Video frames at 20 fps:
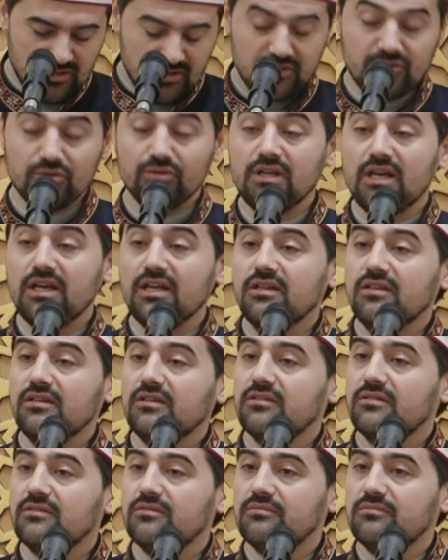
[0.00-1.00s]

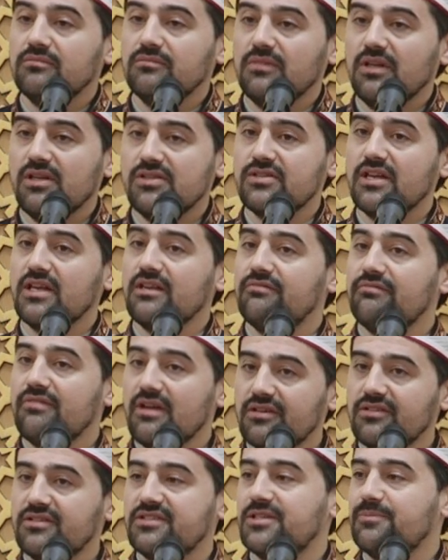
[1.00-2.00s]
today is a
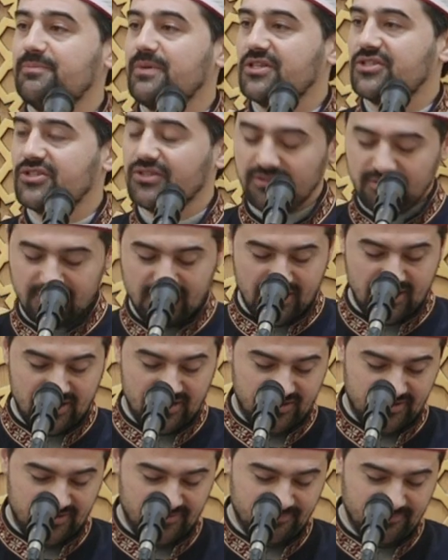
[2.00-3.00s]
very special
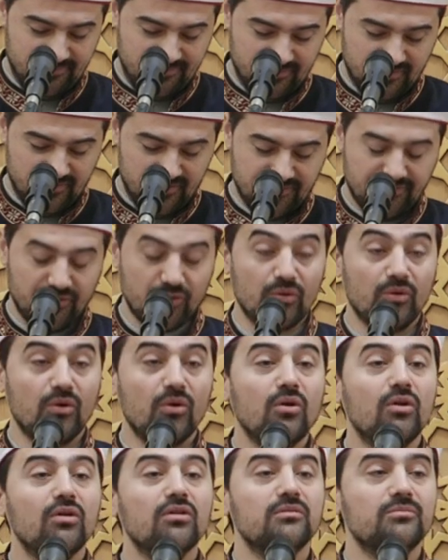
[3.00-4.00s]
day for
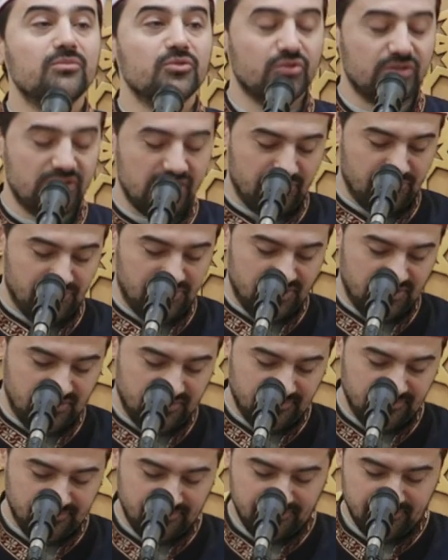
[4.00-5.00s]
all Muslims.
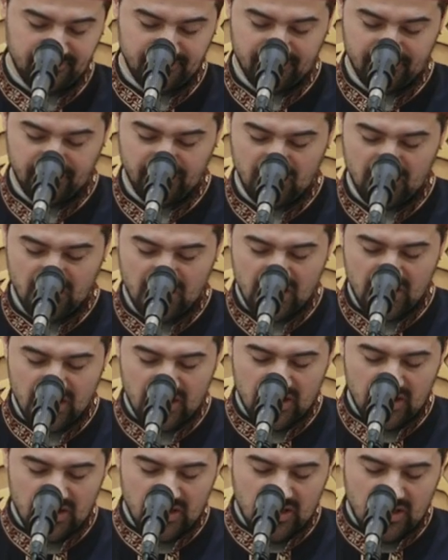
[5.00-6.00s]

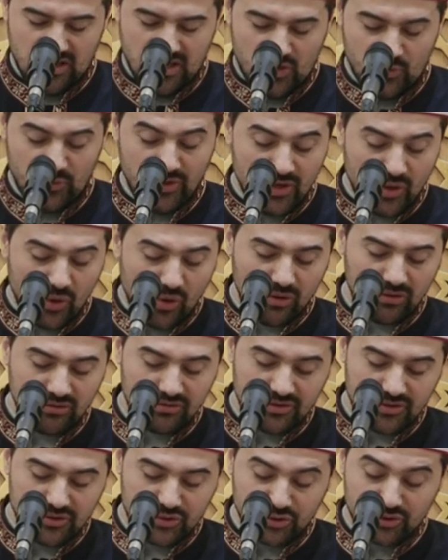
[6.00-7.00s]
We
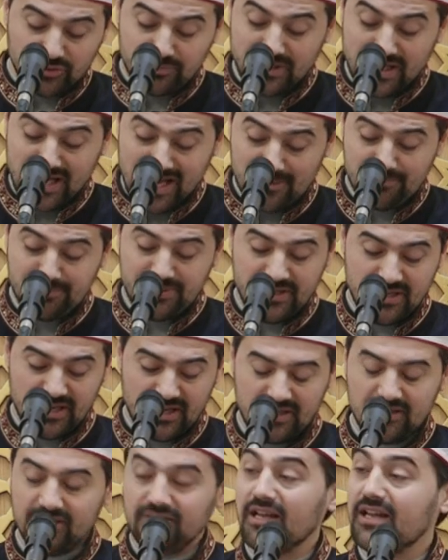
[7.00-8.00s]
all should be
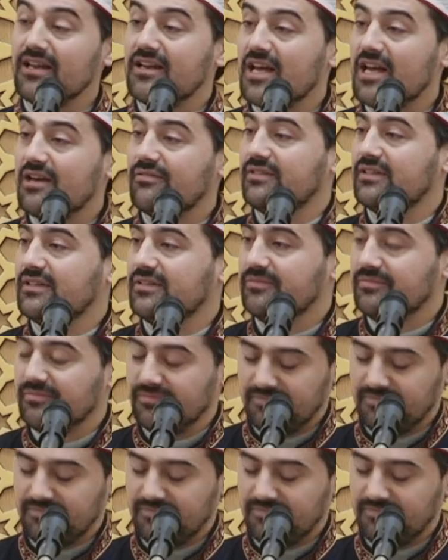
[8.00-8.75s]
happier than ever